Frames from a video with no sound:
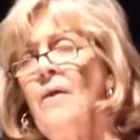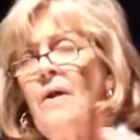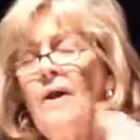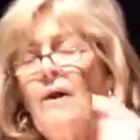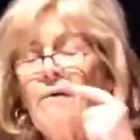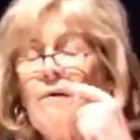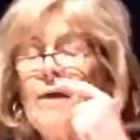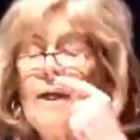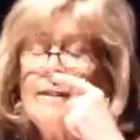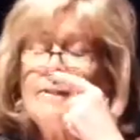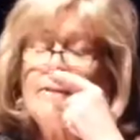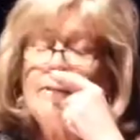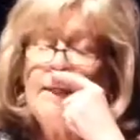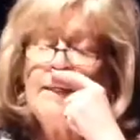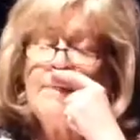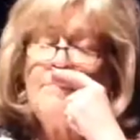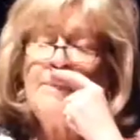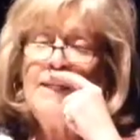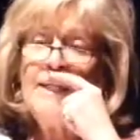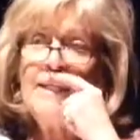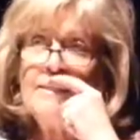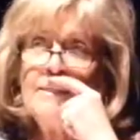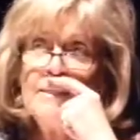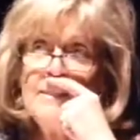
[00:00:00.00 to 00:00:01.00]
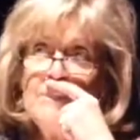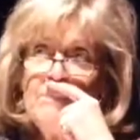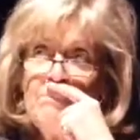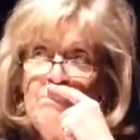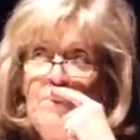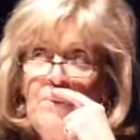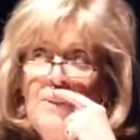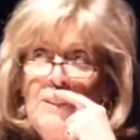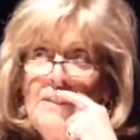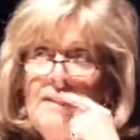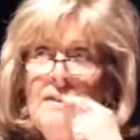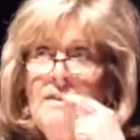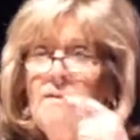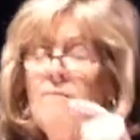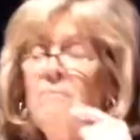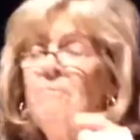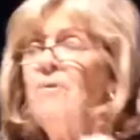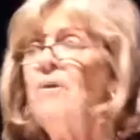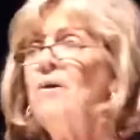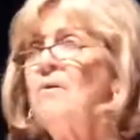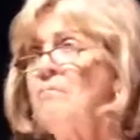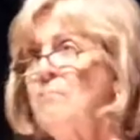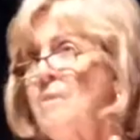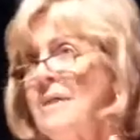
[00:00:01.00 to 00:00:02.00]
or I make this point in the
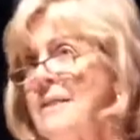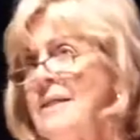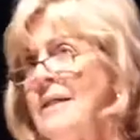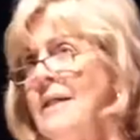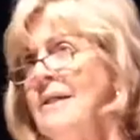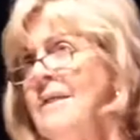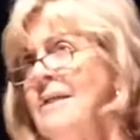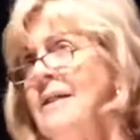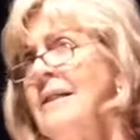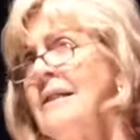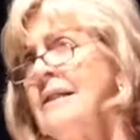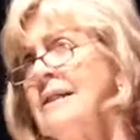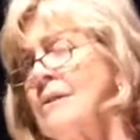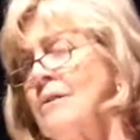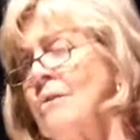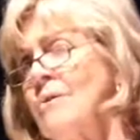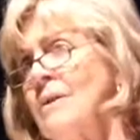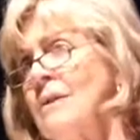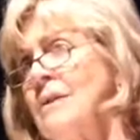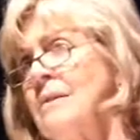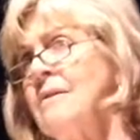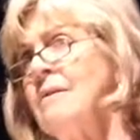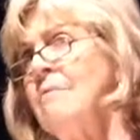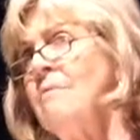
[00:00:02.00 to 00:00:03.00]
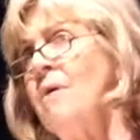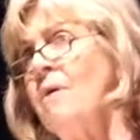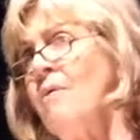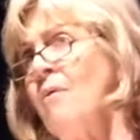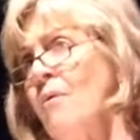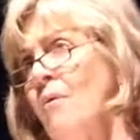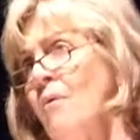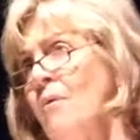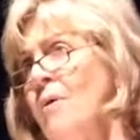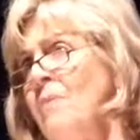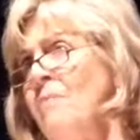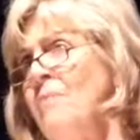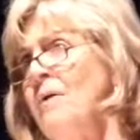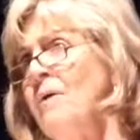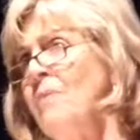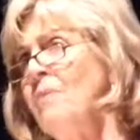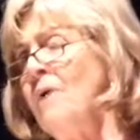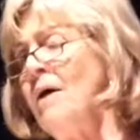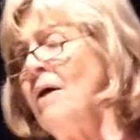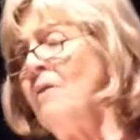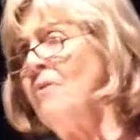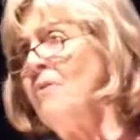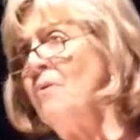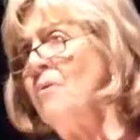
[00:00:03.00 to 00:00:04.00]
book by telling stories about the women
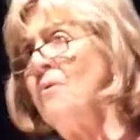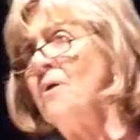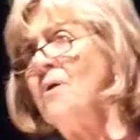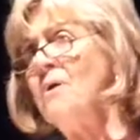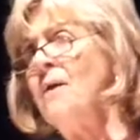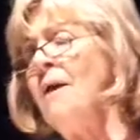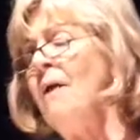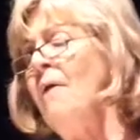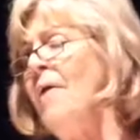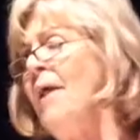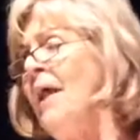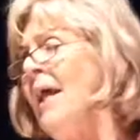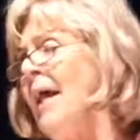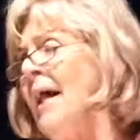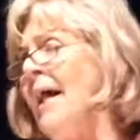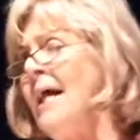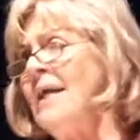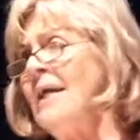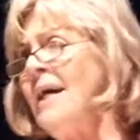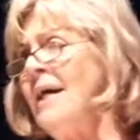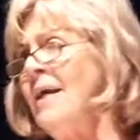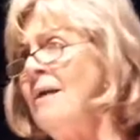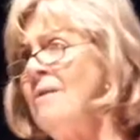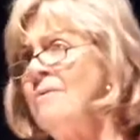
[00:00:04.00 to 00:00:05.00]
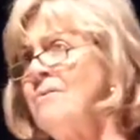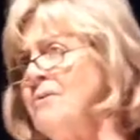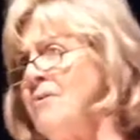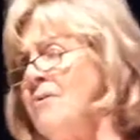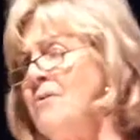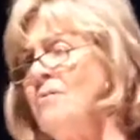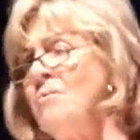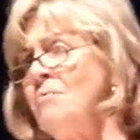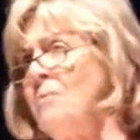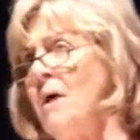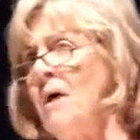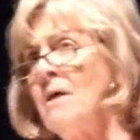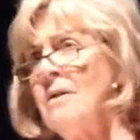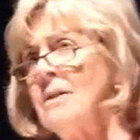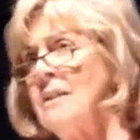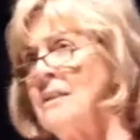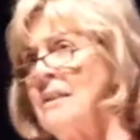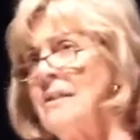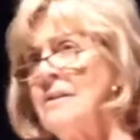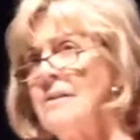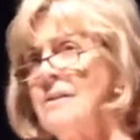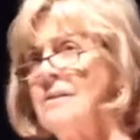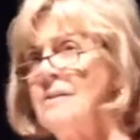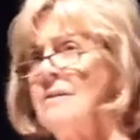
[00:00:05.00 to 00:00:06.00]
around the world, and I don't do
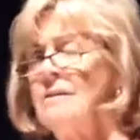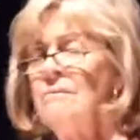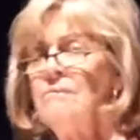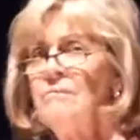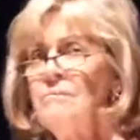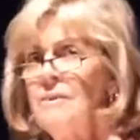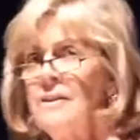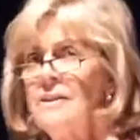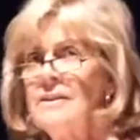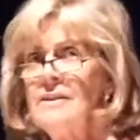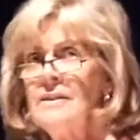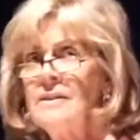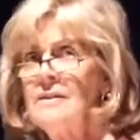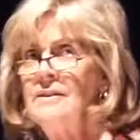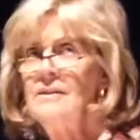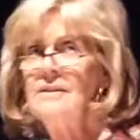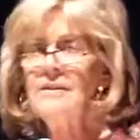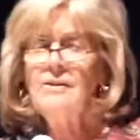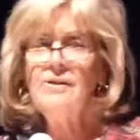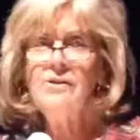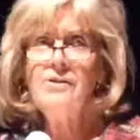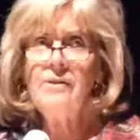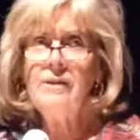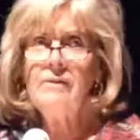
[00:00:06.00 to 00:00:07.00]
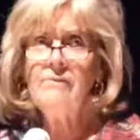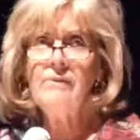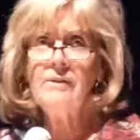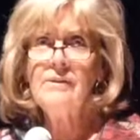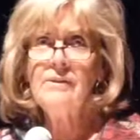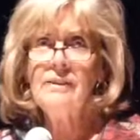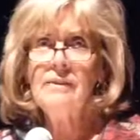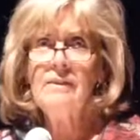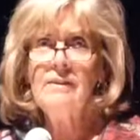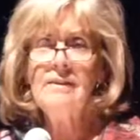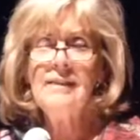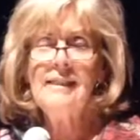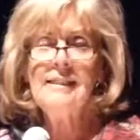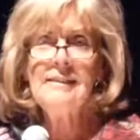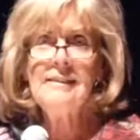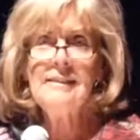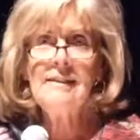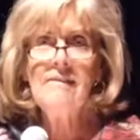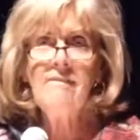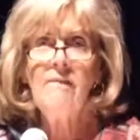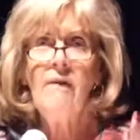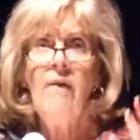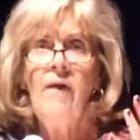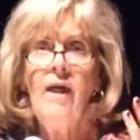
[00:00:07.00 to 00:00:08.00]
politicians and presidents and generals and all that
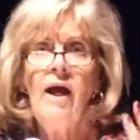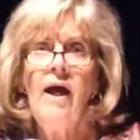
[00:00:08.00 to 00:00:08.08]
stuff.